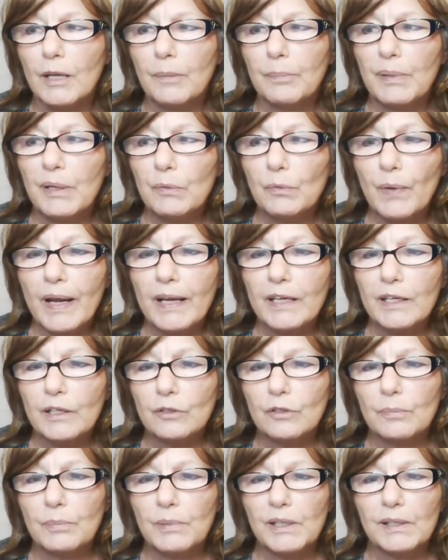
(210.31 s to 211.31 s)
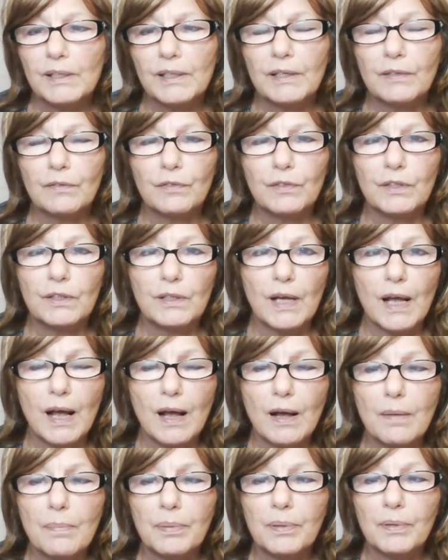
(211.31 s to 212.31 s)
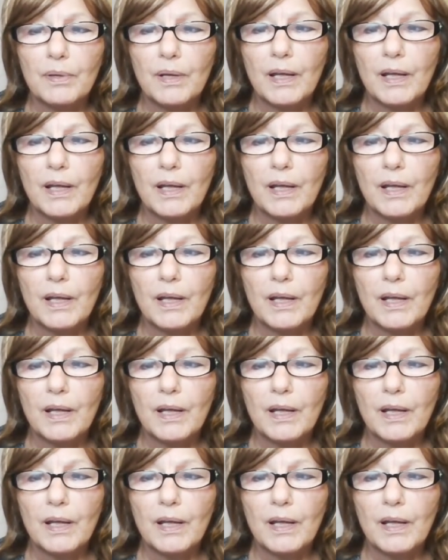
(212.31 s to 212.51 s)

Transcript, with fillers: Be ready to be lifted up